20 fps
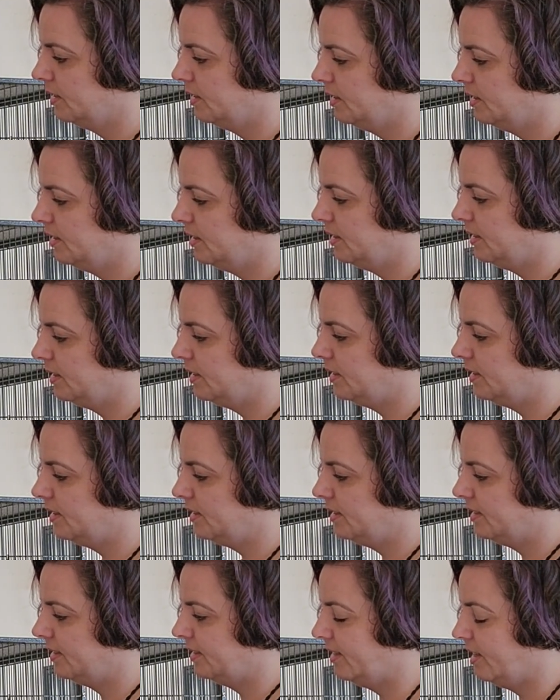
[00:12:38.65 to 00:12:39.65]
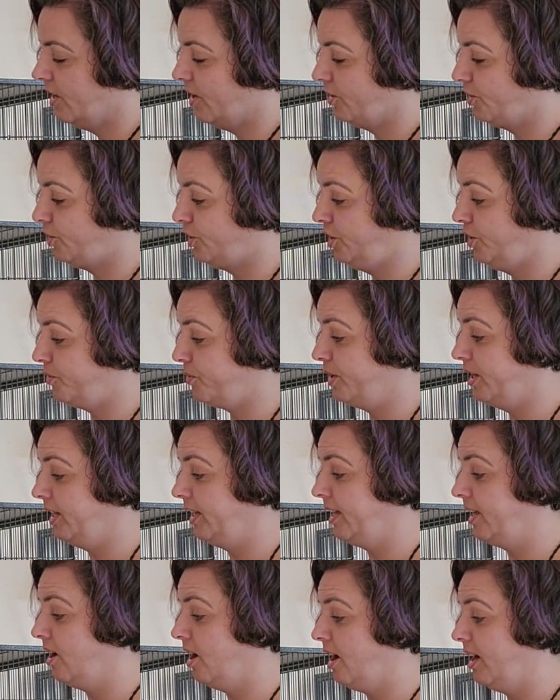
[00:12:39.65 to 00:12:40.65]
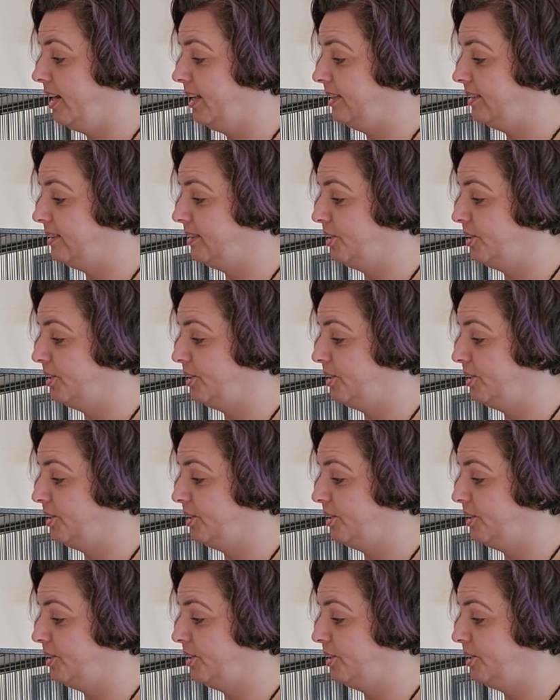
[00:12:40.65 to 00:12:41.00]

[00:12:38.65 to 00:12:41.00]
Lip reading: She really got it.